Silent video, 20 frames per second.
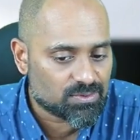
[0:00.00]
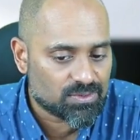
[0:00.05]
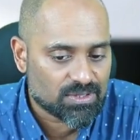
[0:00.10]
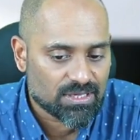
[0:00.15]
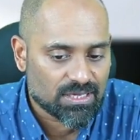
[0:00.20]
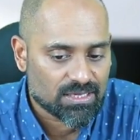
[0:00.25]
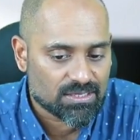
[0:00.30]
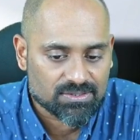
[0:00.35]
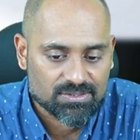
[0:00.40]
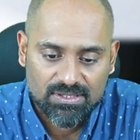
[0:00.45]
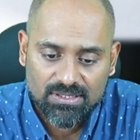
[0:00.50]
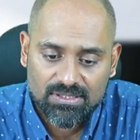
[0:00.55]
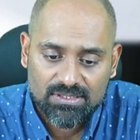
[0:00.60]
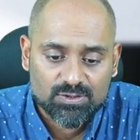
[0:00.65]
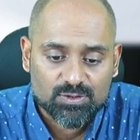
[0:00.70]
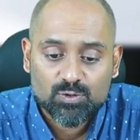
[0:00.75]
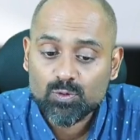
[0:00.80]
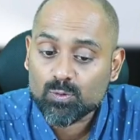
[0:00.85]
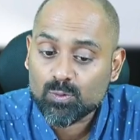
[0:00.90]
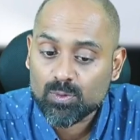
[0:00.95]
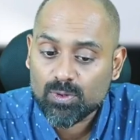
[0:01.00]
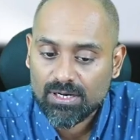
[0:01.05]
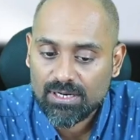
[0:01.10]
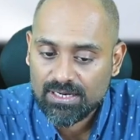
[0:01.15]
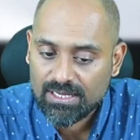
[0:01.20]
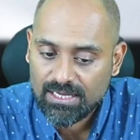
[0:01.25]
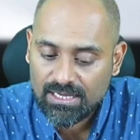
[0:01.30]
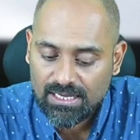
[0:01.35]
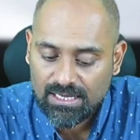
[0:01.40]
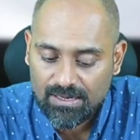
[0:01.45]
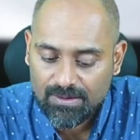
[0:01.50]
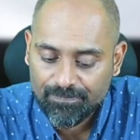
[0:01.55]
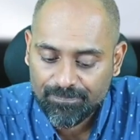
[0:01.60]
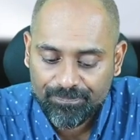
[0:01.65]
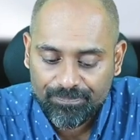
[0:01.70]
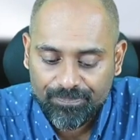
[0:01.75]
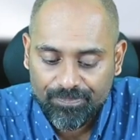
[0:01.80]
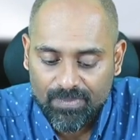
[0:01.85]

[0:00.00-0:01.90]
So the answer is two word again.